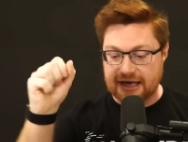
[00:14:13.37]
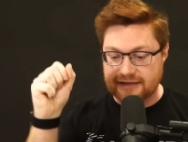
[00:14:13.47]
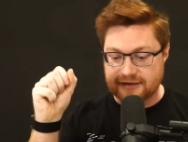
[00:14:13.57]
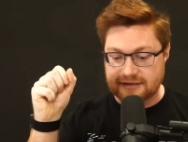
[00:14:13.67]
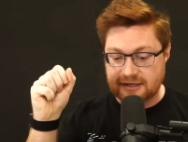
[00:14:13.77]

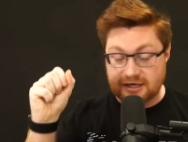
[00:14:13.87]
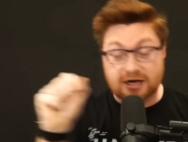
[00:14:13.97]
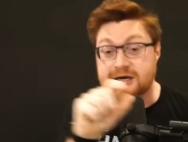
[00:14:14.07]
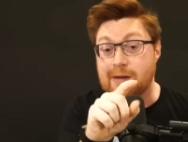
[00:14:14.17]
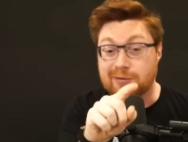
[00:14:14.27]
And then
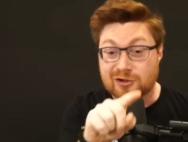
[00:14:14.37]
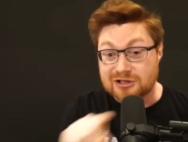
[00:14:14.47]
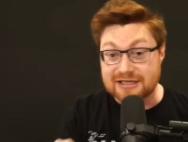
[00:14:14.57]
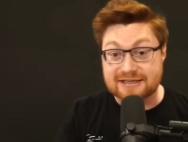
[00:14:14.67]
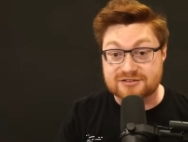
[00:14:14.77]
a couple
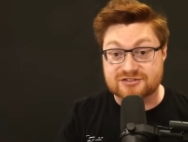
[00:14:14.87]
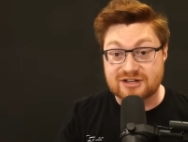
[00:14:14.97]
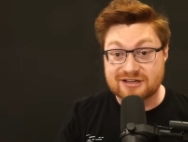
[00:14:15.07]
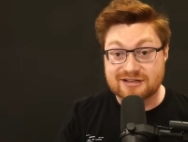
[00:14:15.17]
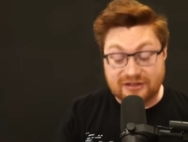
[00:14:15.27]
clicks,
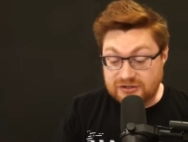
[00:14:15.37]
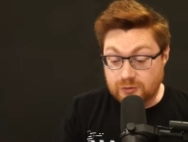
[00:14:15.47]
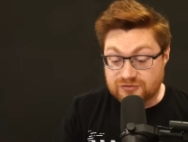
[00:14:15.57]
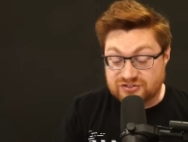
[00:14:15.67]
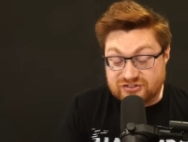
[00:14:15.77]
then
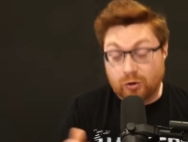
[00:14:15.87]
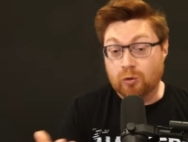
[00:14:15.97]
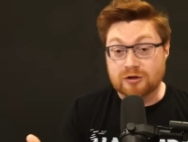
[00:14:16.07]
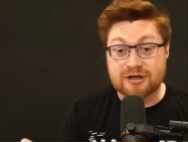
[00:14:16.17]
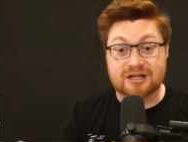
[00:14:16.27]
you've
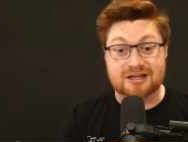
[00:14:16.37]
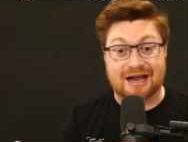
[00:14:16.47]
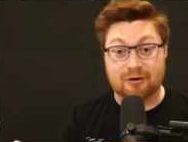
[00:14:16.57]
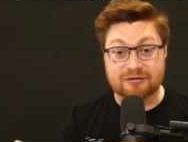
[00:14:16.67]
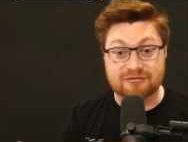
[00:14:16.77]
stolen a
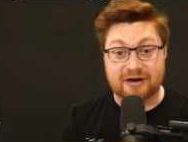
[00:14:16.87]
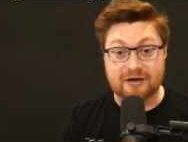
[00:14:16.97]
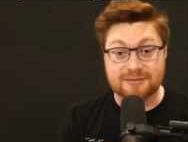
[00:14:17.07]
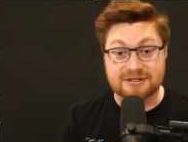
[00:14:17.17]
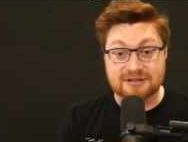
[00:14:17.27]
cloud
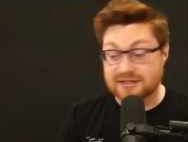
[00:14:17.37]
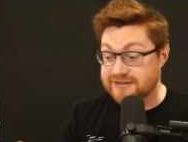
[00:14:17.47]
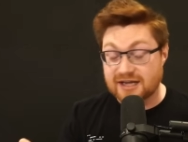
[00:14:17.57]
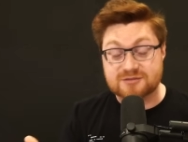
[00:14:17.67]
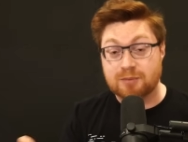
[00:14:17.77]
environment? Like,
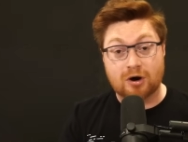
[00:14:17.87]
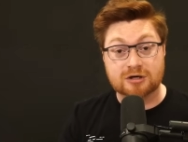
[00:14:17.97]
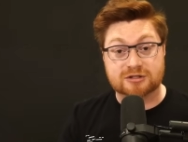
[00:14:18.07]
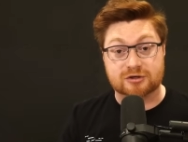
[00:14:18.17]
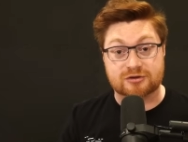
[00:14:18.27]
that's
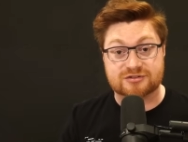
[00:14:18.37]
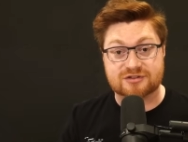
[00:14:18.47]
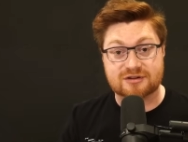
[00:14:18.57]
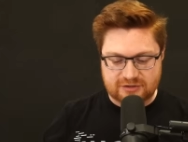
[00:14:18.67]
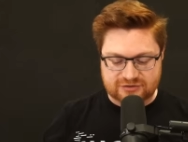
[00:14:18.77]
bonkers.
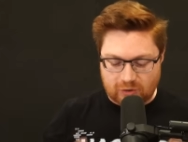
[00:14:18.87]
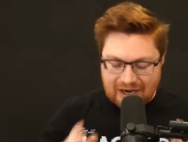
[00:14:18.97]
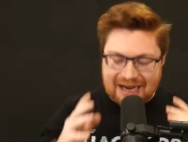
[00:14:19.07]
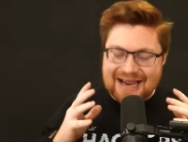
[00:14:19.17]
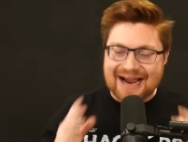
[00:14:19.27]
So
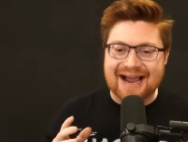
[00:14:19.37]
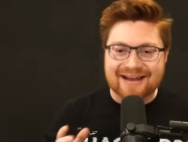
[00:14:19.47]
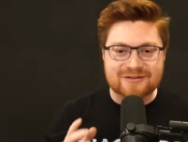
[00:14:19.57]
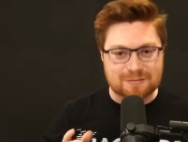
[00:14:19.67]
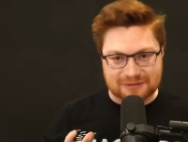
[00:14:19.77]
I
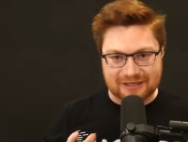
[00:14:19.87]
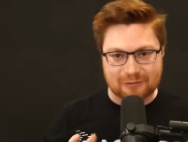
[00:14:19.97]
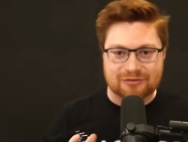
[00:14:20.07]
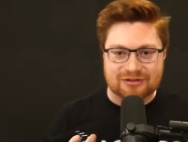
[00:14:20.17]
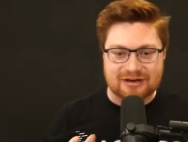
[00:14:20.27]
had to play
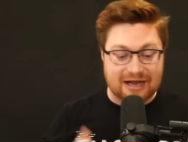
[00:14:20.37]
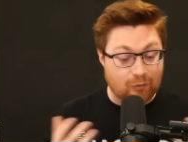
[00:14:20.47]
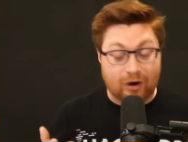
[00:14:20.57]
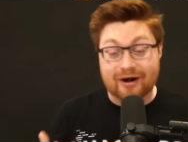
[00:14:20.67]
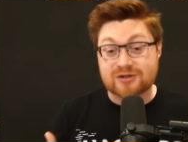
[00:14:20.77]
with it. I
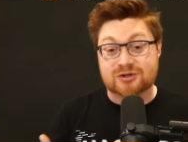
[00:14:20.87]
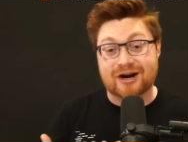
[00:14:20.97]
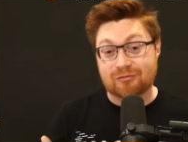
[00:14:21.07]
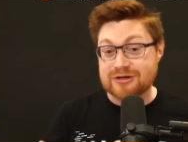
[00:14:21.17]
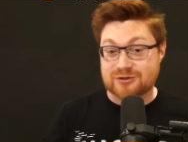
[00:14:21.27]
wanted to try
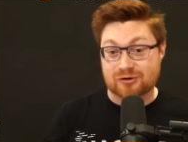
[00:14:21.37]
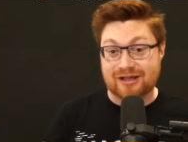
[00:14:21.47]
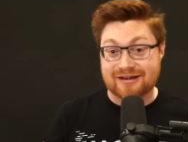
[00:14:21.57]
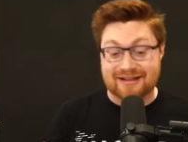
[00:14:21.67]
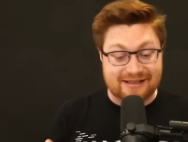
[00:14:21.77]
and
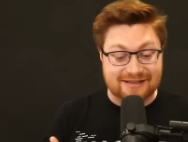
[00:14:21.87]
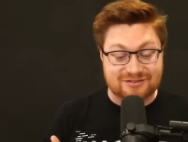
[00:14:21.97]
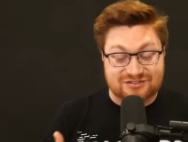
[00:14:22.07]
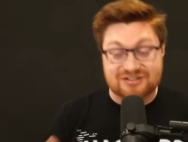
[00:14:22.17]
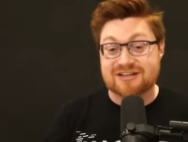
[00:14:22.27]
recreate it and
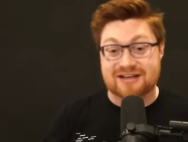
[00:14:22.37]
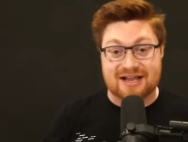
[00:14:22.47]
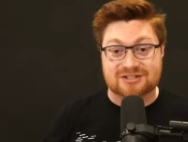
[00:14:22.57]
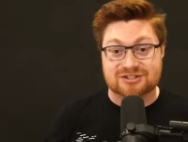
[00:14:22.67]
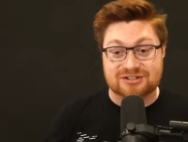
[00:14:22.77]
see it in
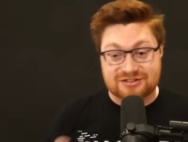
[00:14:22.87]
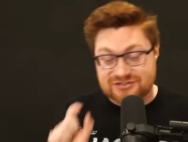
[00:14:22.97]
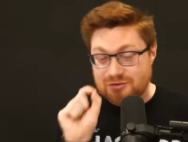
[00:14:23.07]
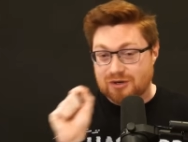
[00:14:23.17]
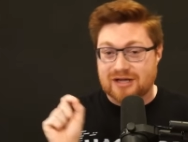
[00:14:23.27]
action and
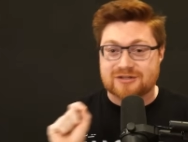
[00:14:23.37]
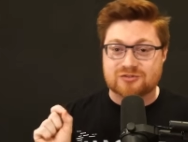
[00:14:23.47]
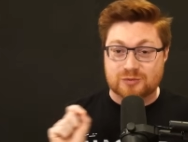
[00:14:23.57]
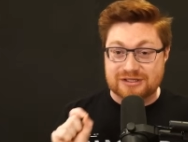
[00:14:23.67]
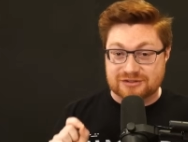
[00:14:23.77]
see what I could
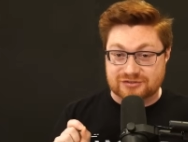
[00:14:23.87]
tweak